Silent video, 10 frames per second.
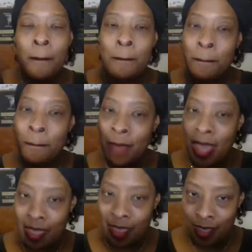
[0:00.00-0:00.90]

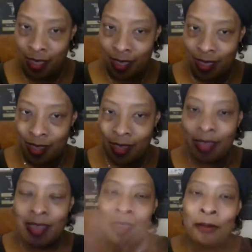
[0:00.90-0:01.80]
make
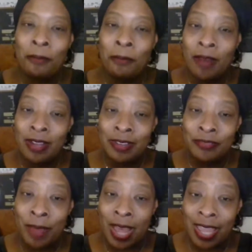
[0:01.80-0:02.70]
one
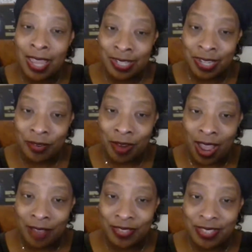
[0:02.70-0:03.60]
of my
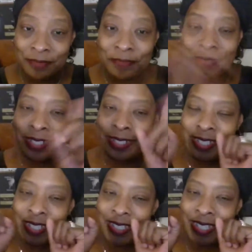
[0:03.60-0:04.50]
handicrafts.
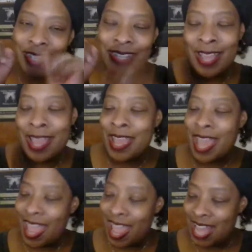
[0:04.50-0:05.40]
Yes, I did.
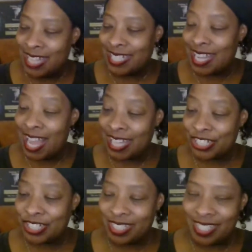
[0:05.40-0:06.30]
And
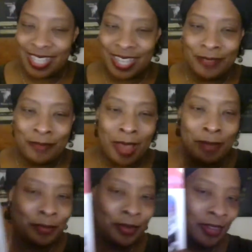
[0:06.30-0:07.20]
actually, in my
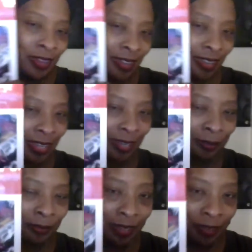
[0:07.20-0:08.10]
book, here
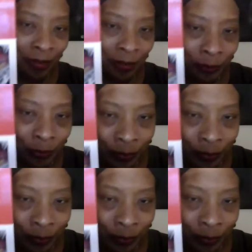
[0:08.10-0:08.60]
we go.